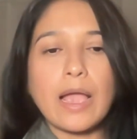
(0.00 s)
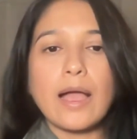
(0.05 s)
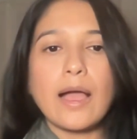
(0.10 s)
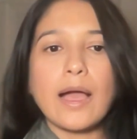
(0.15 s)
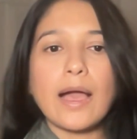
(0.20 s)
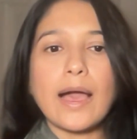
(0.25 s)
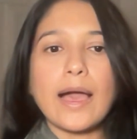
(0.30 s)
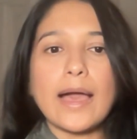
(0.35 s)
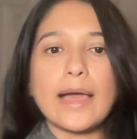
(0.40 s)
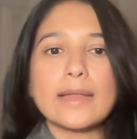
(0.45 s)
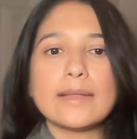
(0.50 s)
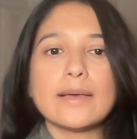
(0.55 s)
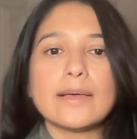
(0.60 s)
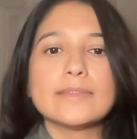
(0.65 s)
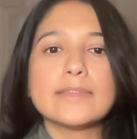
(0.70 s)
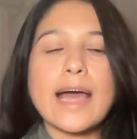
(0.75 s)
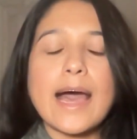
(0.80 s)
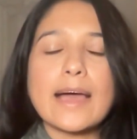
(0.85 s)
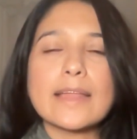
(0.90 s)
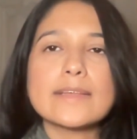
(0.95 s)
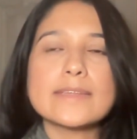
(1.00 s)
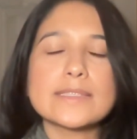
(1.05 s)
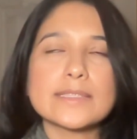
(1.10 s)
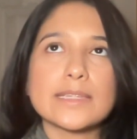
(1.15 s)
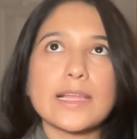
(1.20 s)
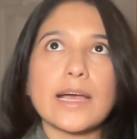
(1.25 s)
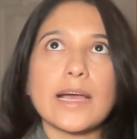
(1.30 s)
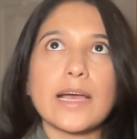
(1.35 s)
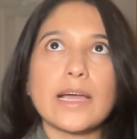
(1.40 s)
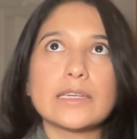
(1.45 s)
And that is
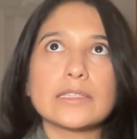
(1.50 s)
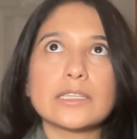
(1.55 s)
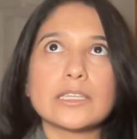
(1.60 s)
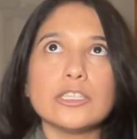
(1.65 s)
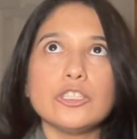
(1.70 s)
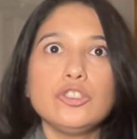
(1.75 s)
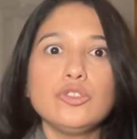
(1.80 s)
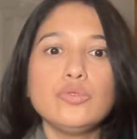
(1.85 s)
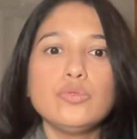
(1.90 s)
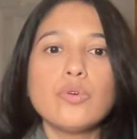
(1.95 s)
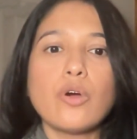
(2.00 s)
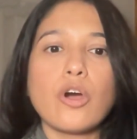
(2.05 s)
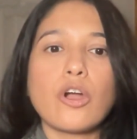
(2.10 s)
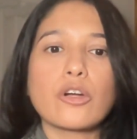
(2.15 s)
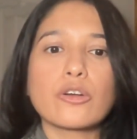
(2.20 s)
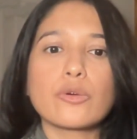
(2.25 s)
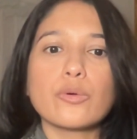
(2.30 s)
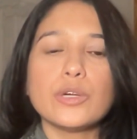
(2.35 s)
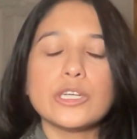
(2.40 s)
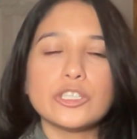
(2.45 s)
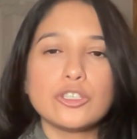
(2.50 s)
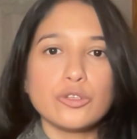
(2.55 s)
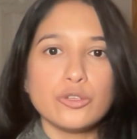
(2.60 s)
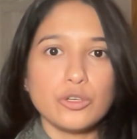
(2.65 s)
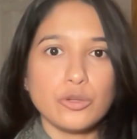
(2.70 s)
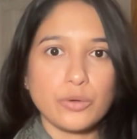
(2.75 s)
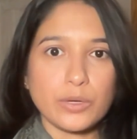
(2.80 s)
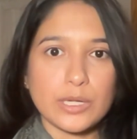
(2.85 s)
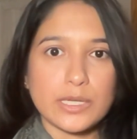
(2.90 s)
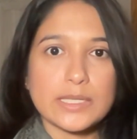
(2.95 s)
that you are going to
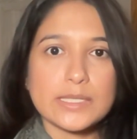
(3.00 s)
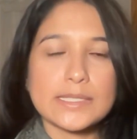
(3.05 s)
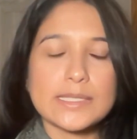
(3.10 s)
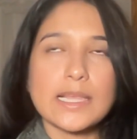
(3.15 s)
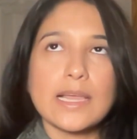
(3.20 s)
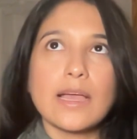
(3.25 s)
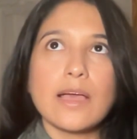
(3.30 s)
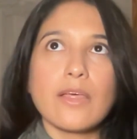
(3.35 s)
notice